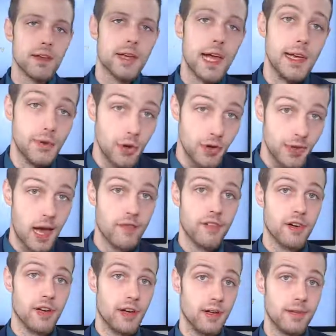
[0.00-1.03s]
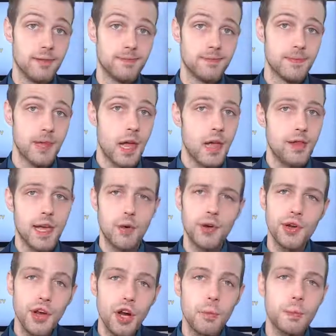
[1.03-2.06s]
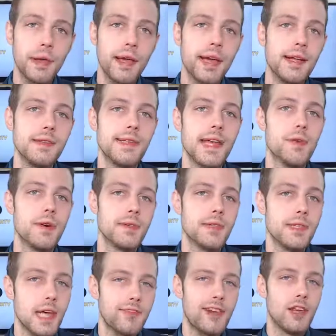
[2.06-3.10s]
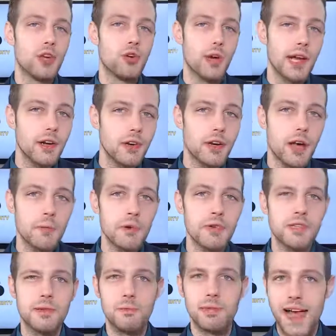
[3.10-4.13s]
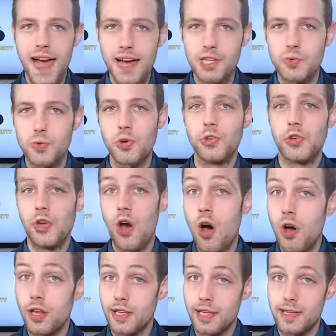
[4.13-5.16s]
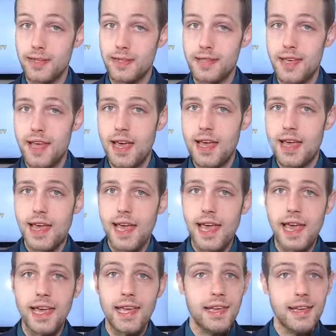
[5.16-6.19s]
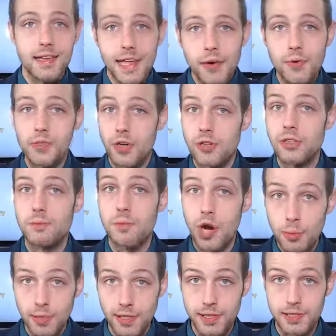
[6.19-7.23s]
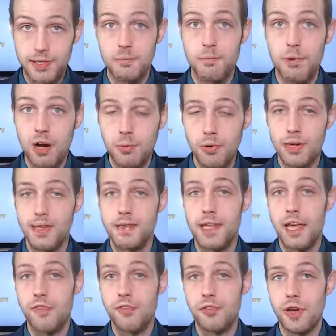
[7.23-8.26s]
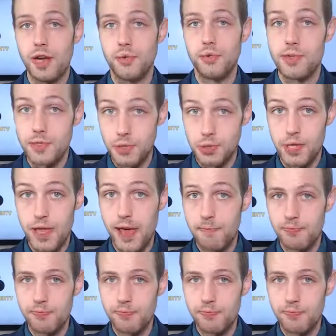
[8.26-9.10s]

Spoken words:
In North Africa, there were Europeans that were enslaved in greater numbers than blacks were in the colonies. It was called the Barbary slave trade. Research that.